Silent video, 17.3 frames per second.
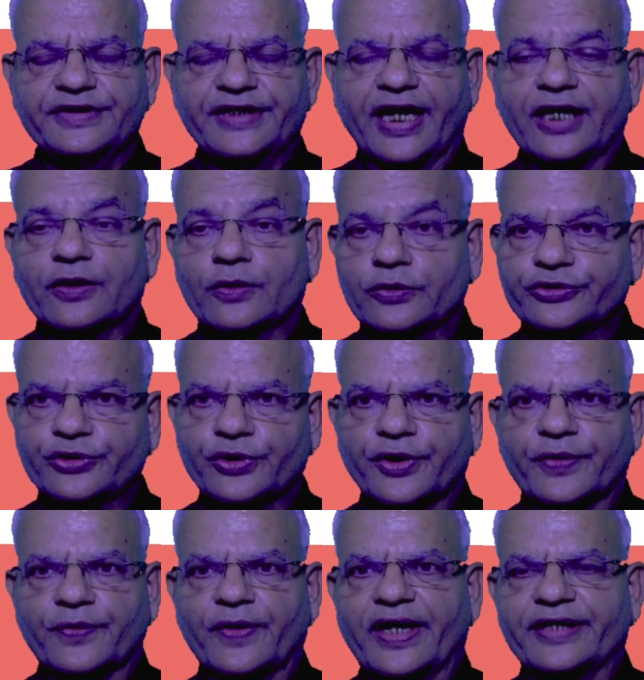That
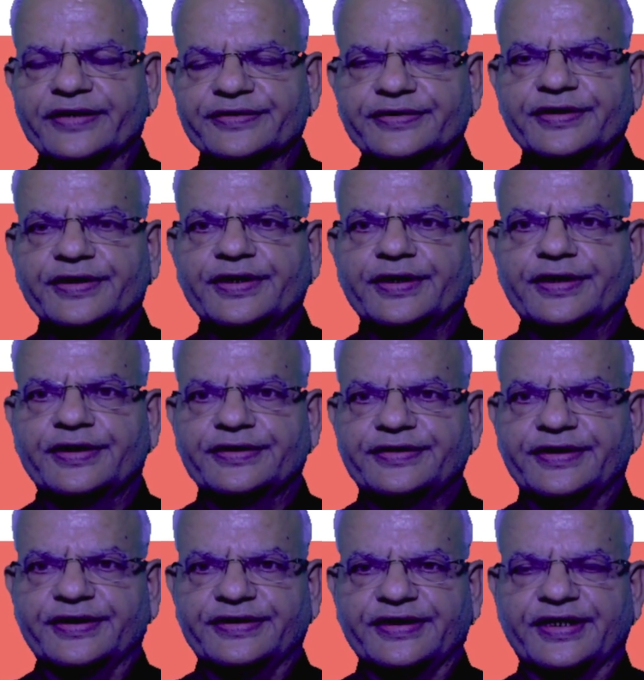also requires
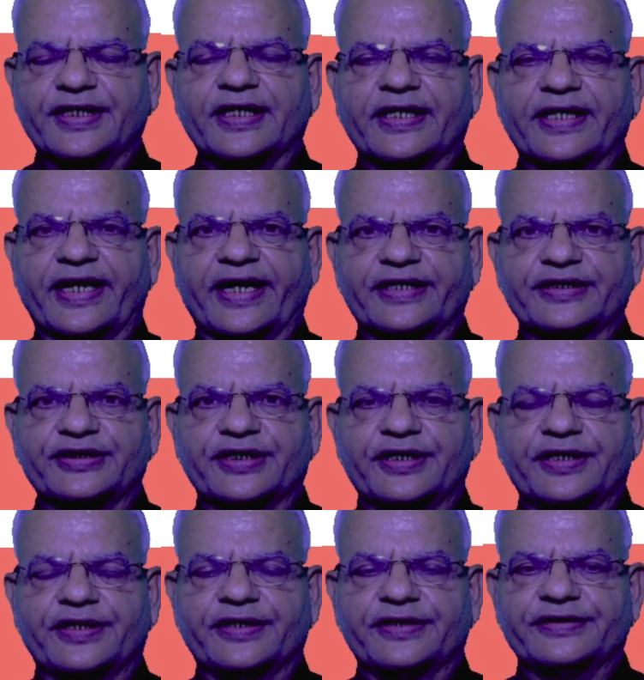surgical
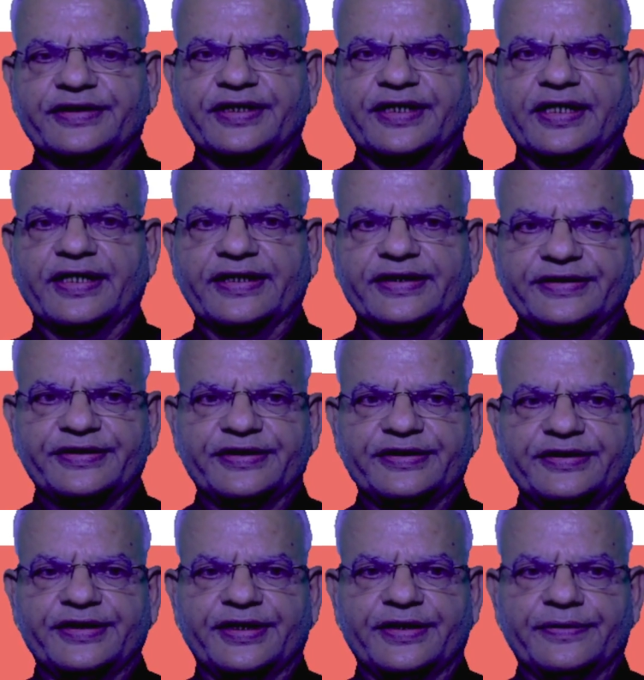correction under general
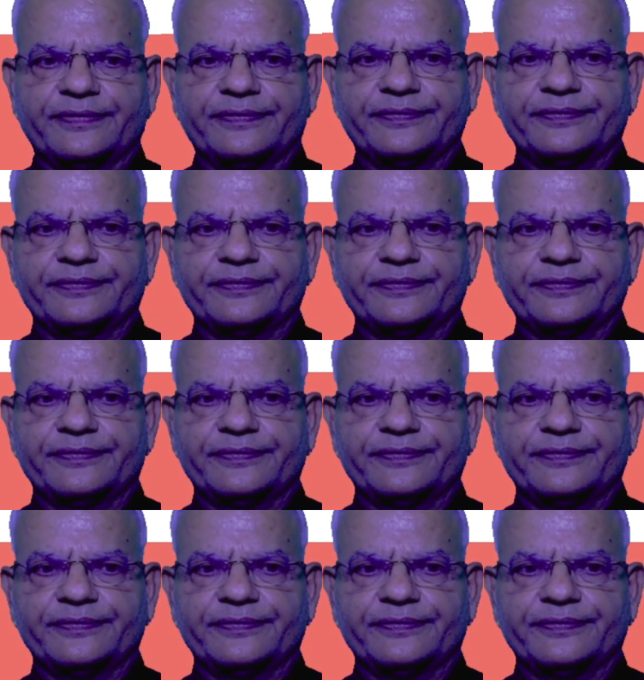anesthesia.